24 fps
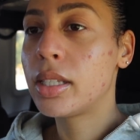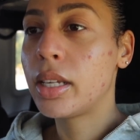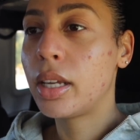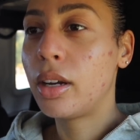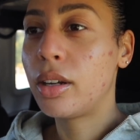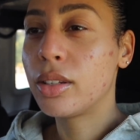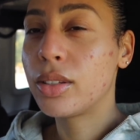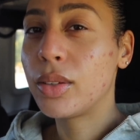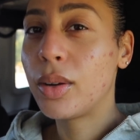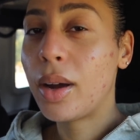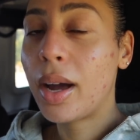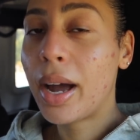It
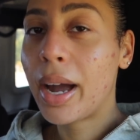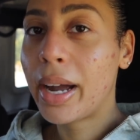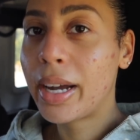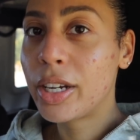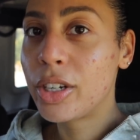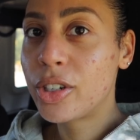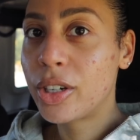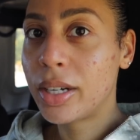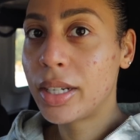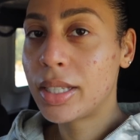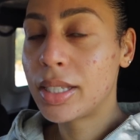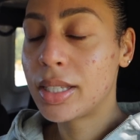also
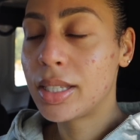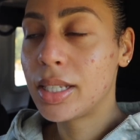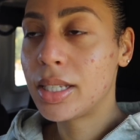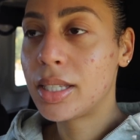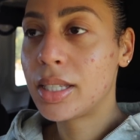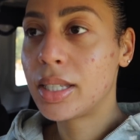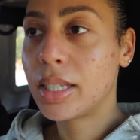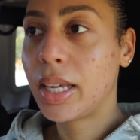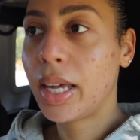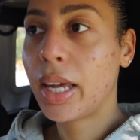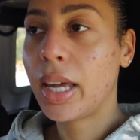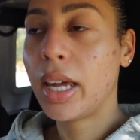hydrates the
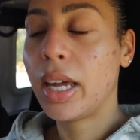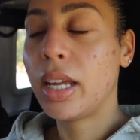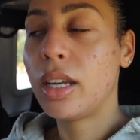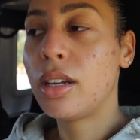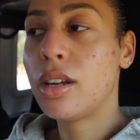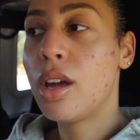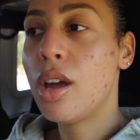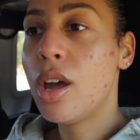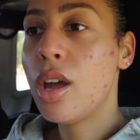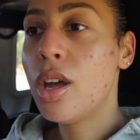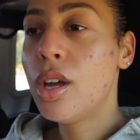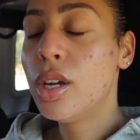
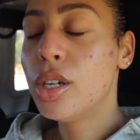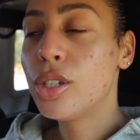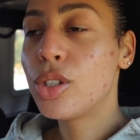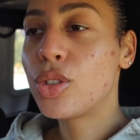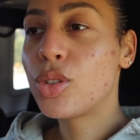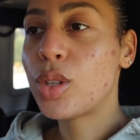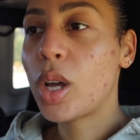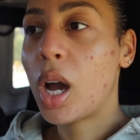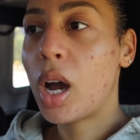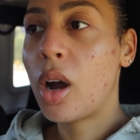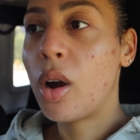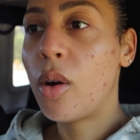skin.
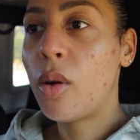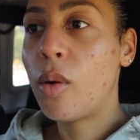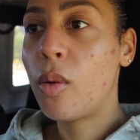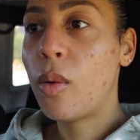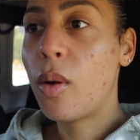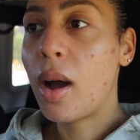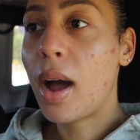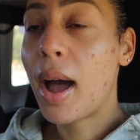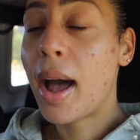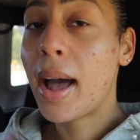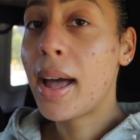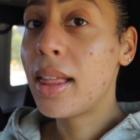
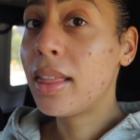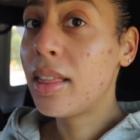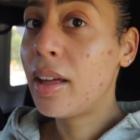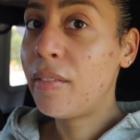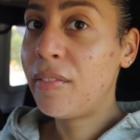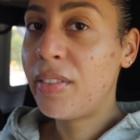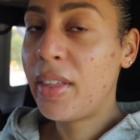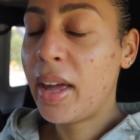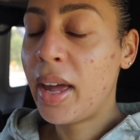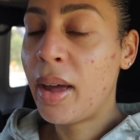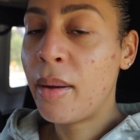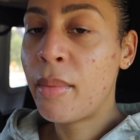So I
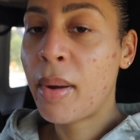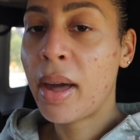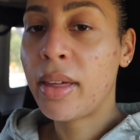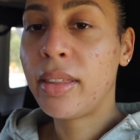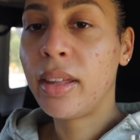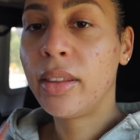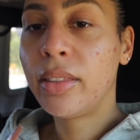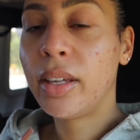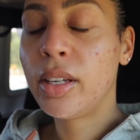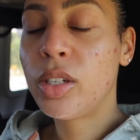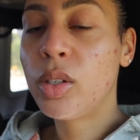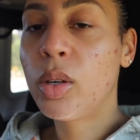love them. I
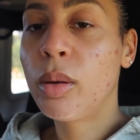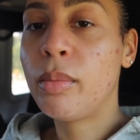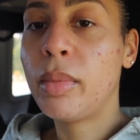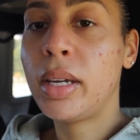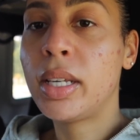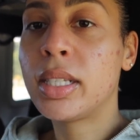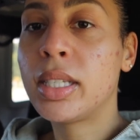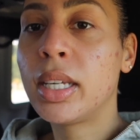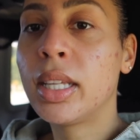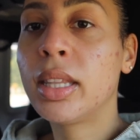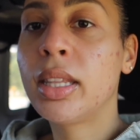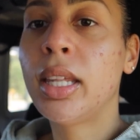think they do
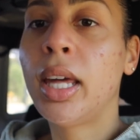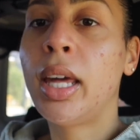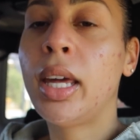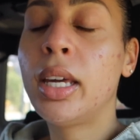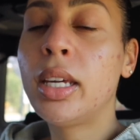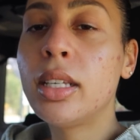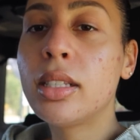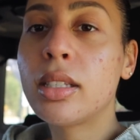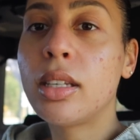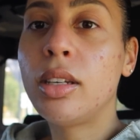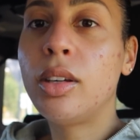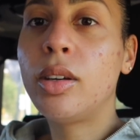amazing
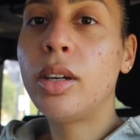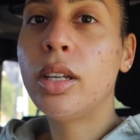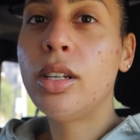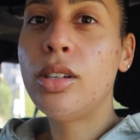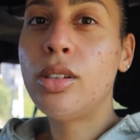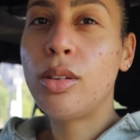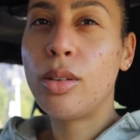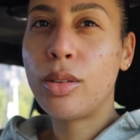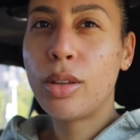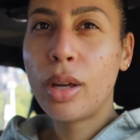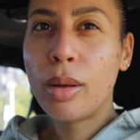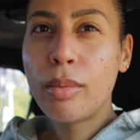things, and you can
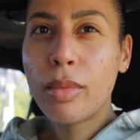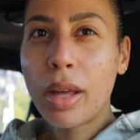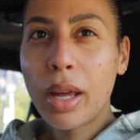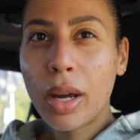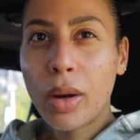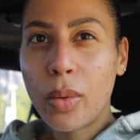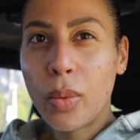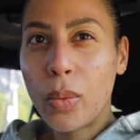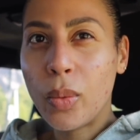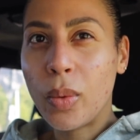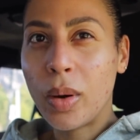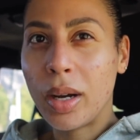do them
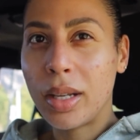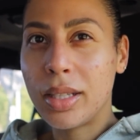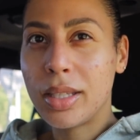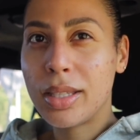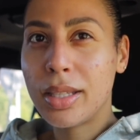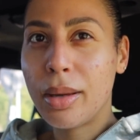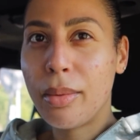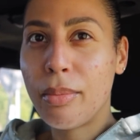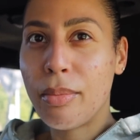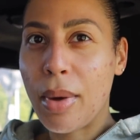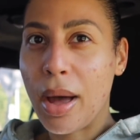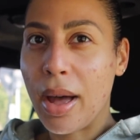like
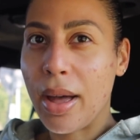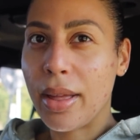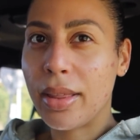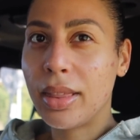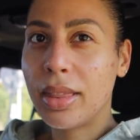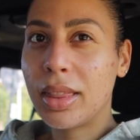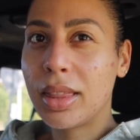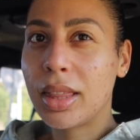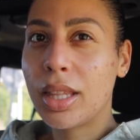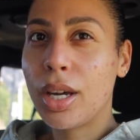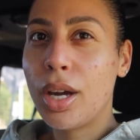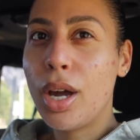once a
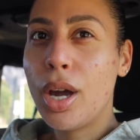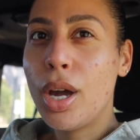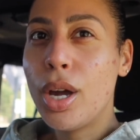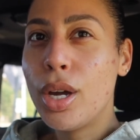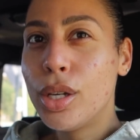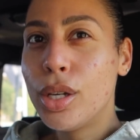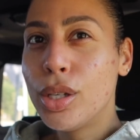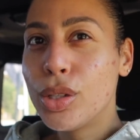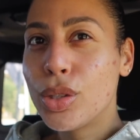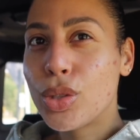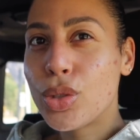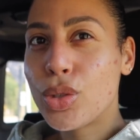month.
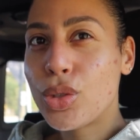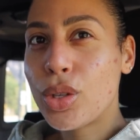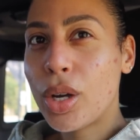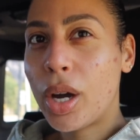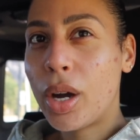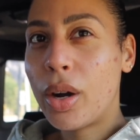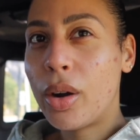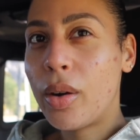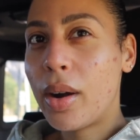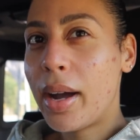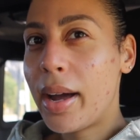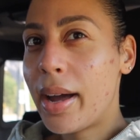
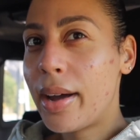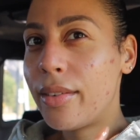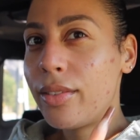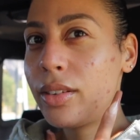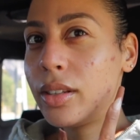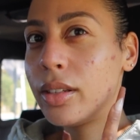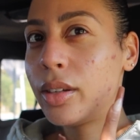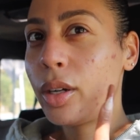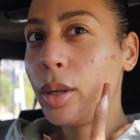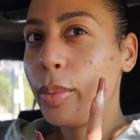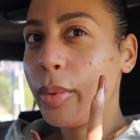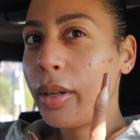So I have a
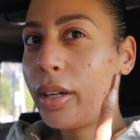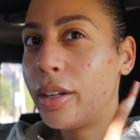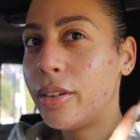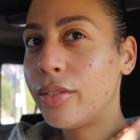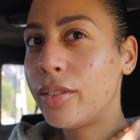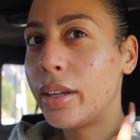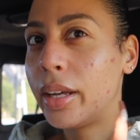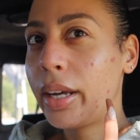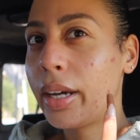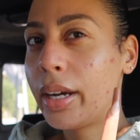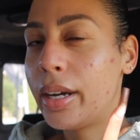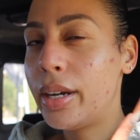little bit of
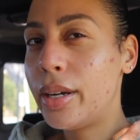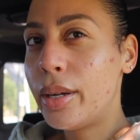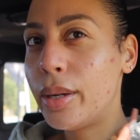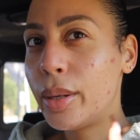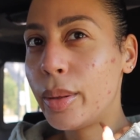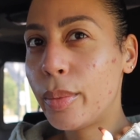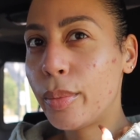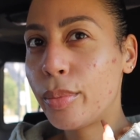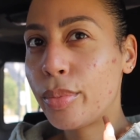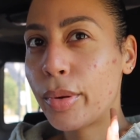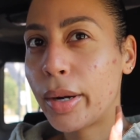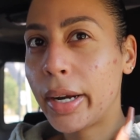like
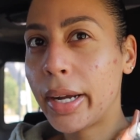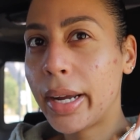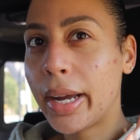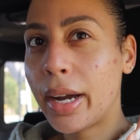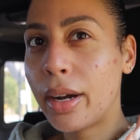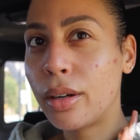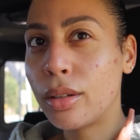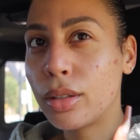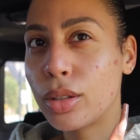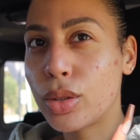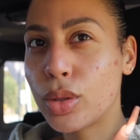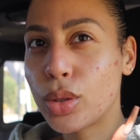
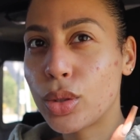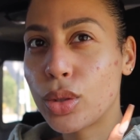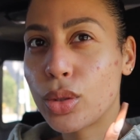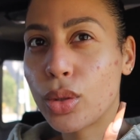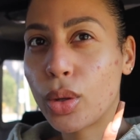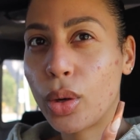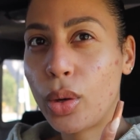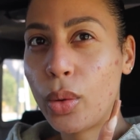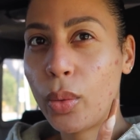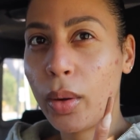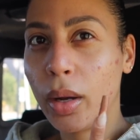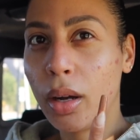
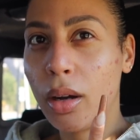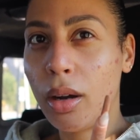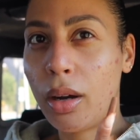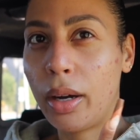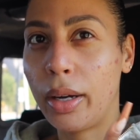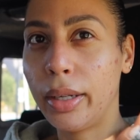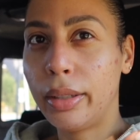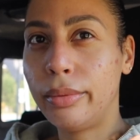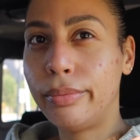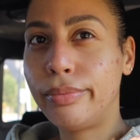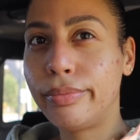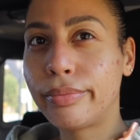breakouts going
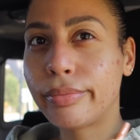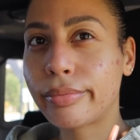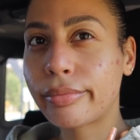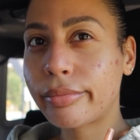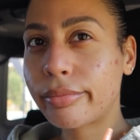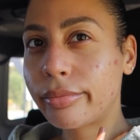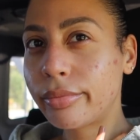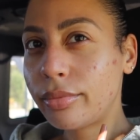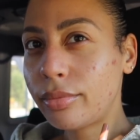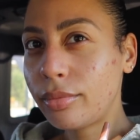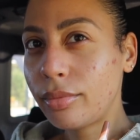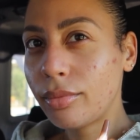on.
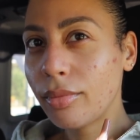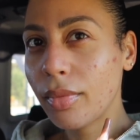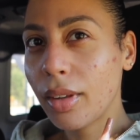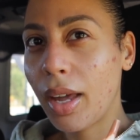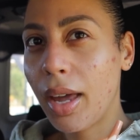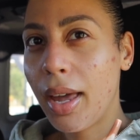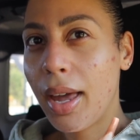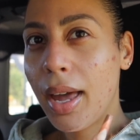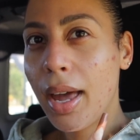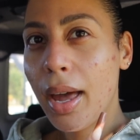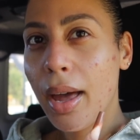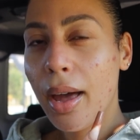
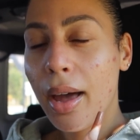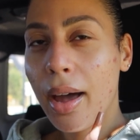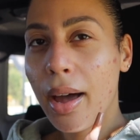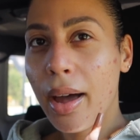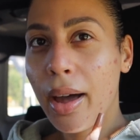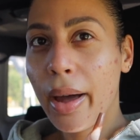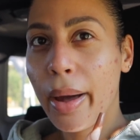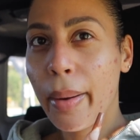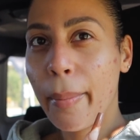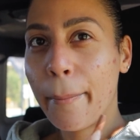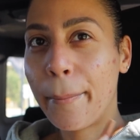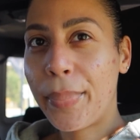
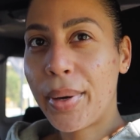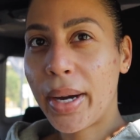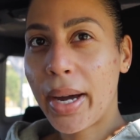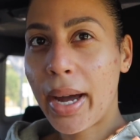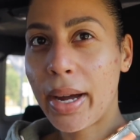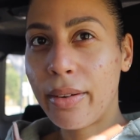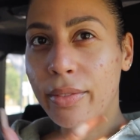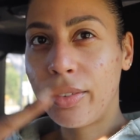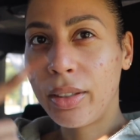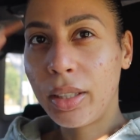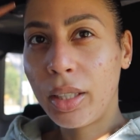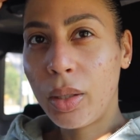But
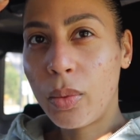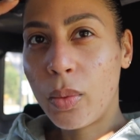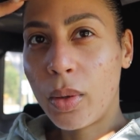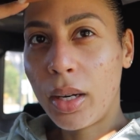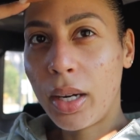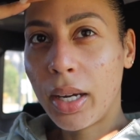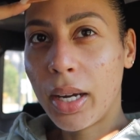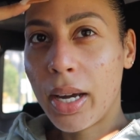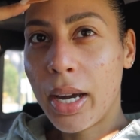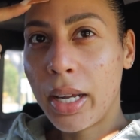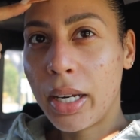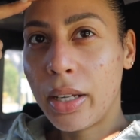I really
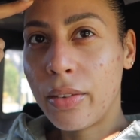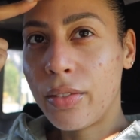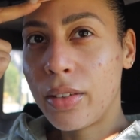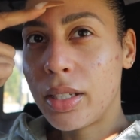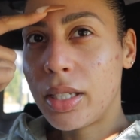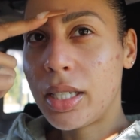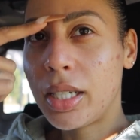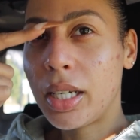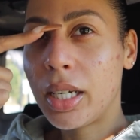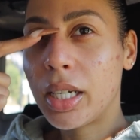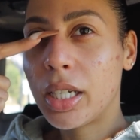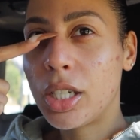want to kind of
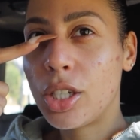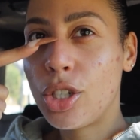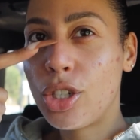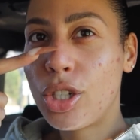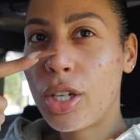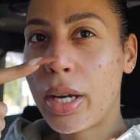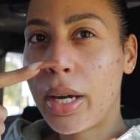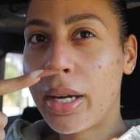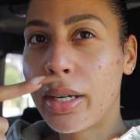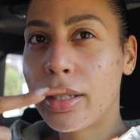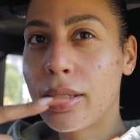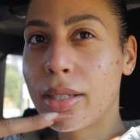
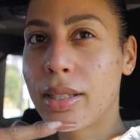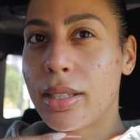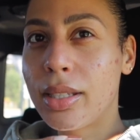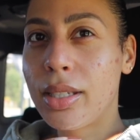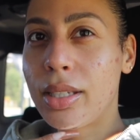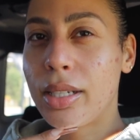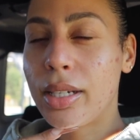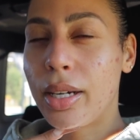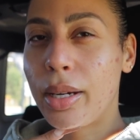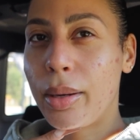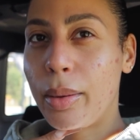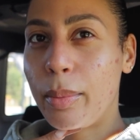
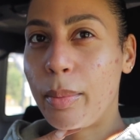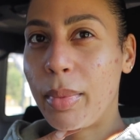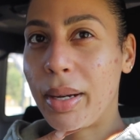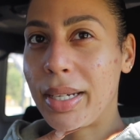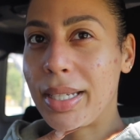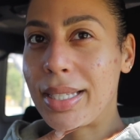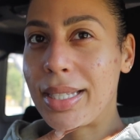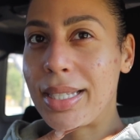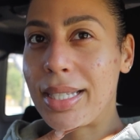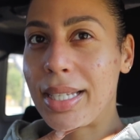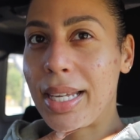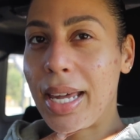decongest
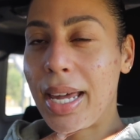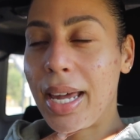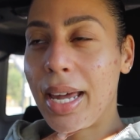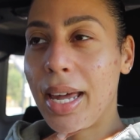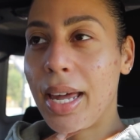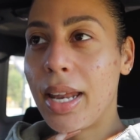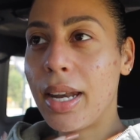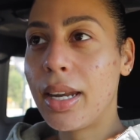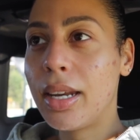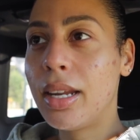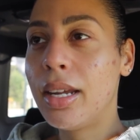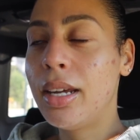my
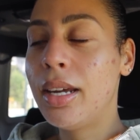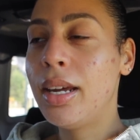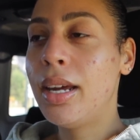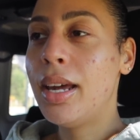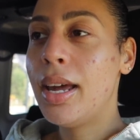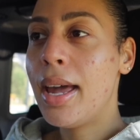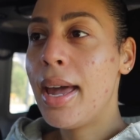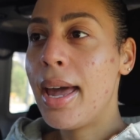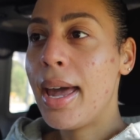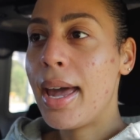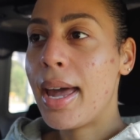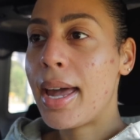skin
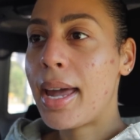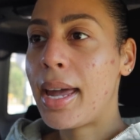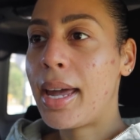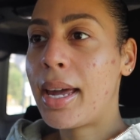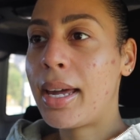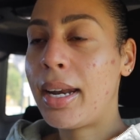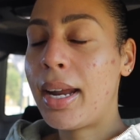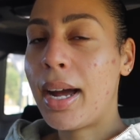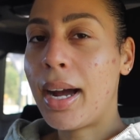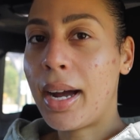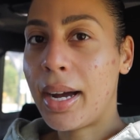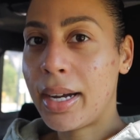
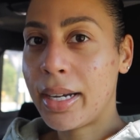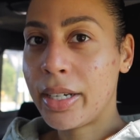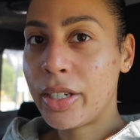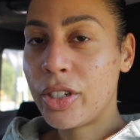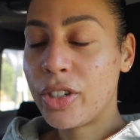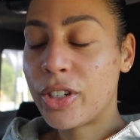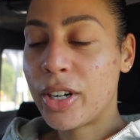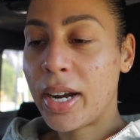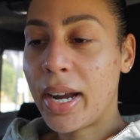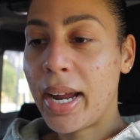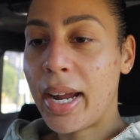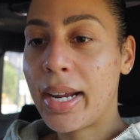and
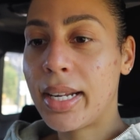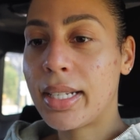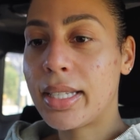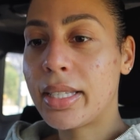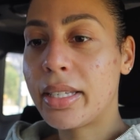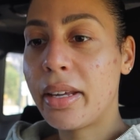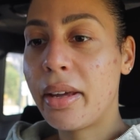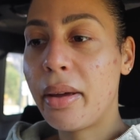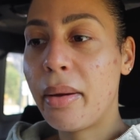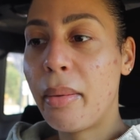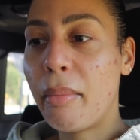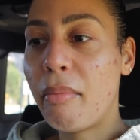
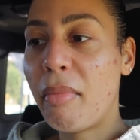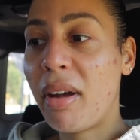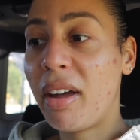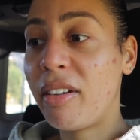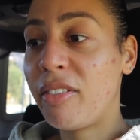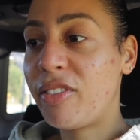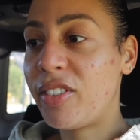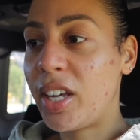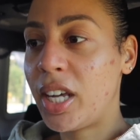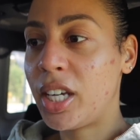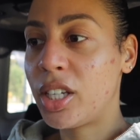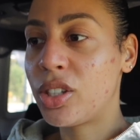hydrate my
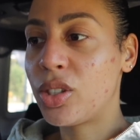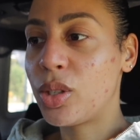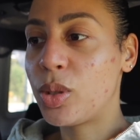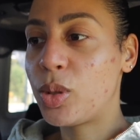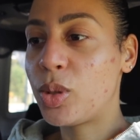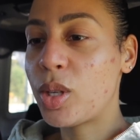face.